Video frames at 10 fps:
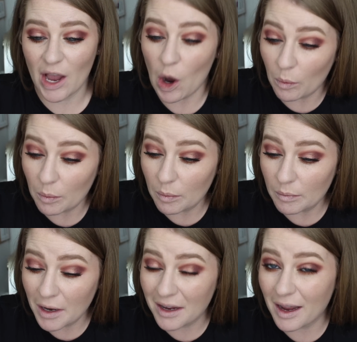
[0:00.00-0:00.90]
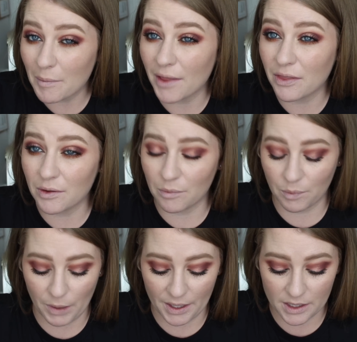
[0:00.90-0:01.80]
I hope not. I'm not the
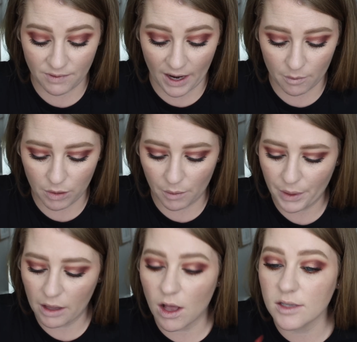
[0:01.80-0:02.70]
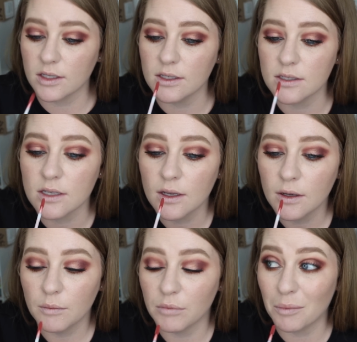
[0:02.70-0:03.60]
biggest fan of plumping glosses,
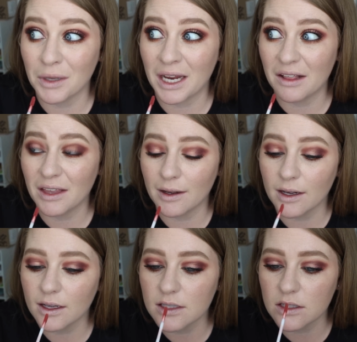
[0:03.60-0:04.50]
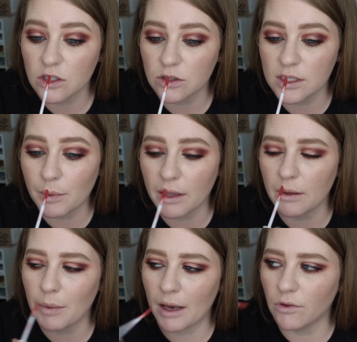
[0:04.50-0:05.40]
plumping anything, because it's
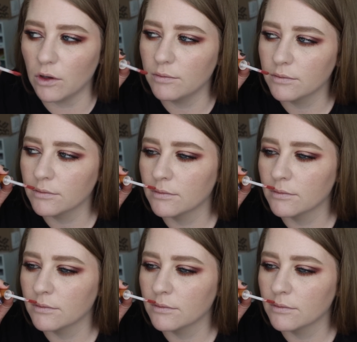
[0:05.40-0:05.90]
typically painful.